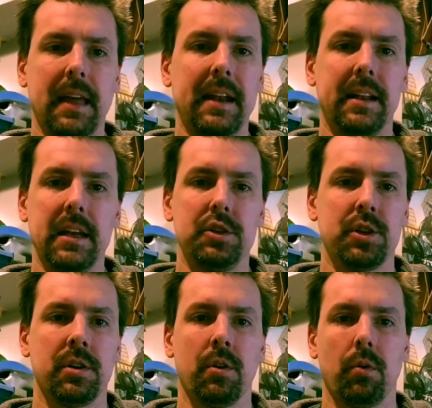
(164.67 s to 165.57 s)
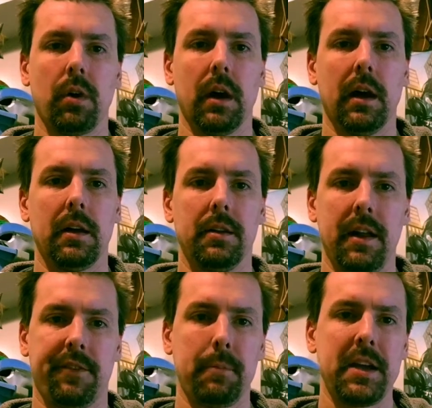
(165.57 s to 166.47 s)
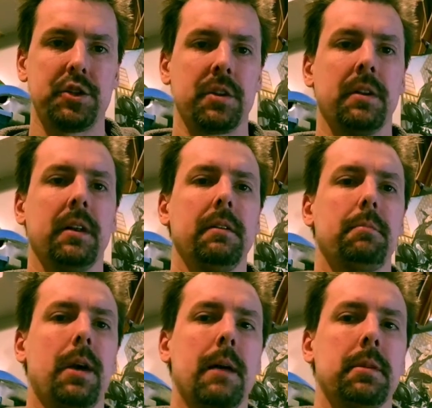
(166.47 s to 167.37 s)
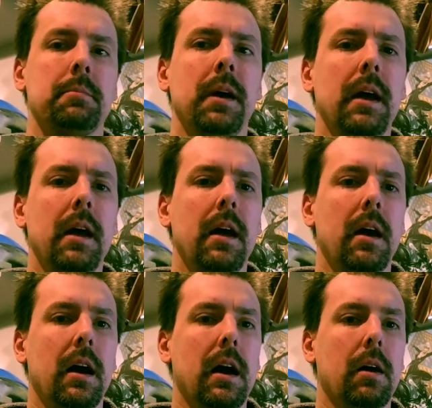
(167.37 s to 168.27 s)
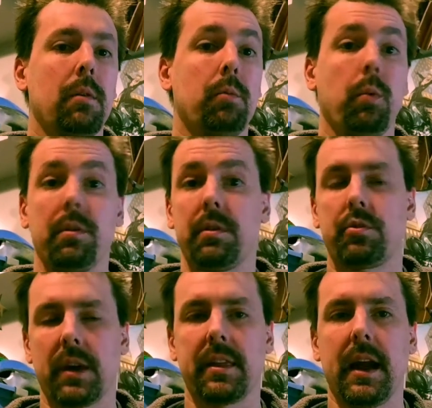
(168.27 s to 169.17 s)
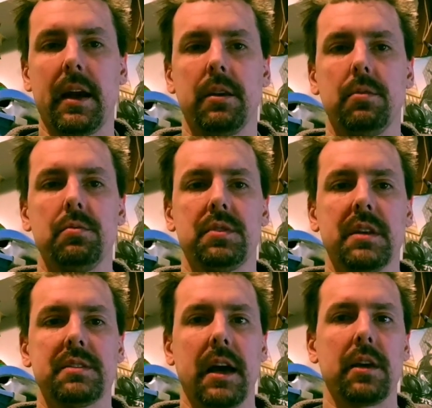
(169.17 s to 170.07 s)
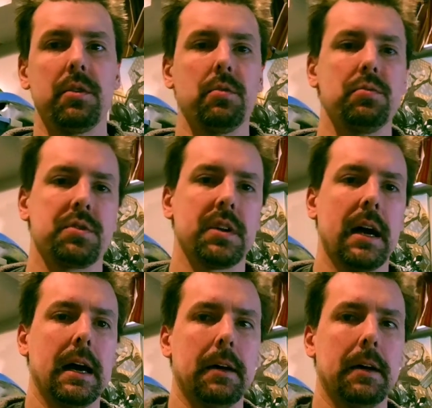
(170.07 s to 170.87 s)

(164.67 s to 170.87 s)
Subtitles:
adhesion deformation problem. The trick that I use is I use